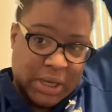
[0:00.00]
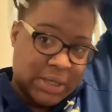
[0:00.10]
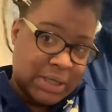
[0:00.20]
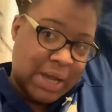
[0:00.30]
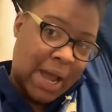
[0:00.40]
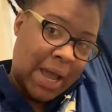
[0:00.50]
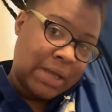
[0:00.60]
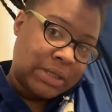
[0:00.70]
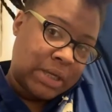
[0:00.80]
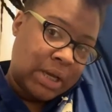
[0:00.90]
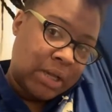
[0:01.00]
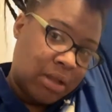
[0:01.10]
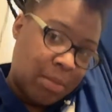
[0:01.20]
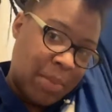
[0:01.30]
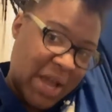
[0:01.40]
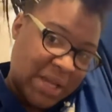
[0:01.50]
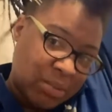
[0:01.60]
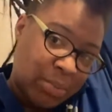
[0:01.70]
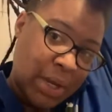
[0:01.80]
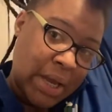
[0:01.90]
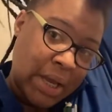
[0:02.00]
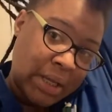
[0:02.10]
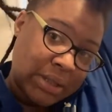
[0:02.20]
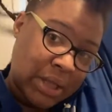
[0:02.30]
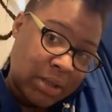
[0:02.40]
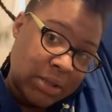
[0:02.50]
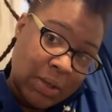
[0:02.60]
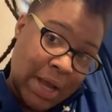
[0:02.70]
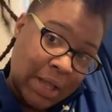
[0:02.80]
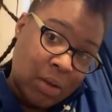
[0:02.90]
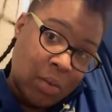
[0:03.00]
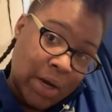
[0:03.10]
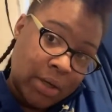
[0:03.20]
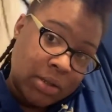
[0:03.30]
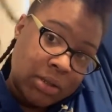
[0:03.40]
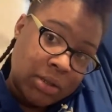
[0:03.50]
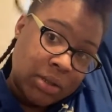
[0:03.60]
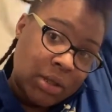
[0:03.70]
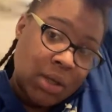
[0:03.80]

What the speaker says: It's not the best, but it's also not the worst.